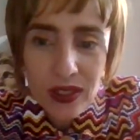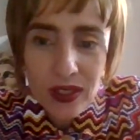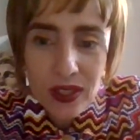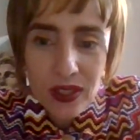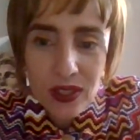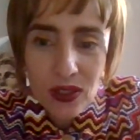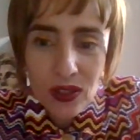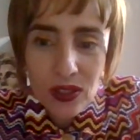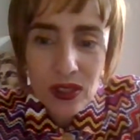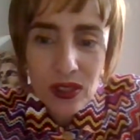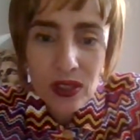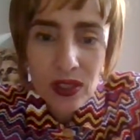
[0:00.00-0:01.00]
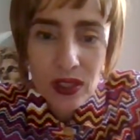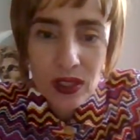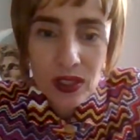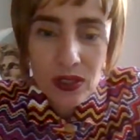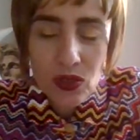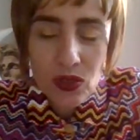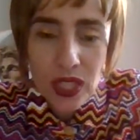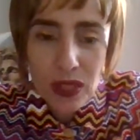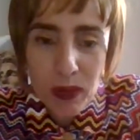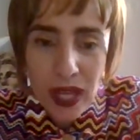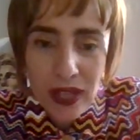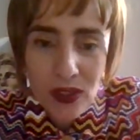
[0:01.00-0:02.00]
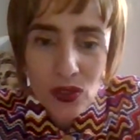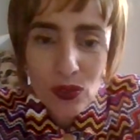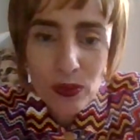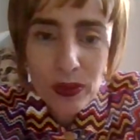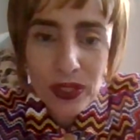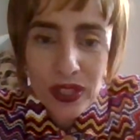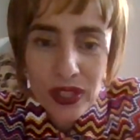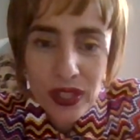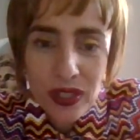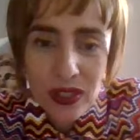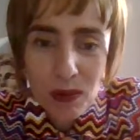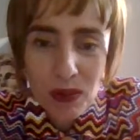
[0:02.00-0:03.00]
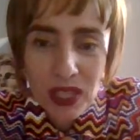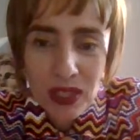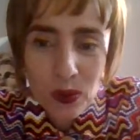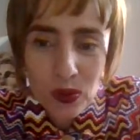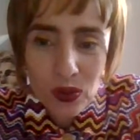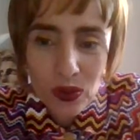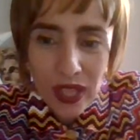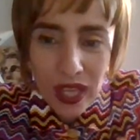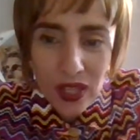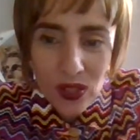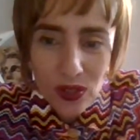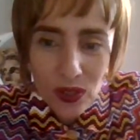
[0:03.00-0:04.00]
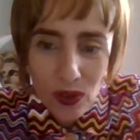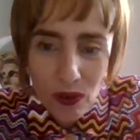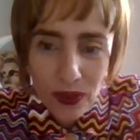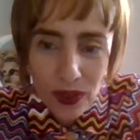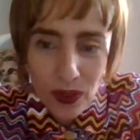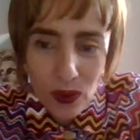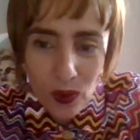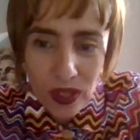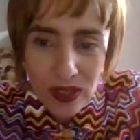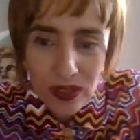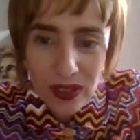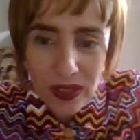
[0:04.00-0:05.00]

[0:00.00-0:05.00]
There is not a strict menu, but there is a minimum donation offer always.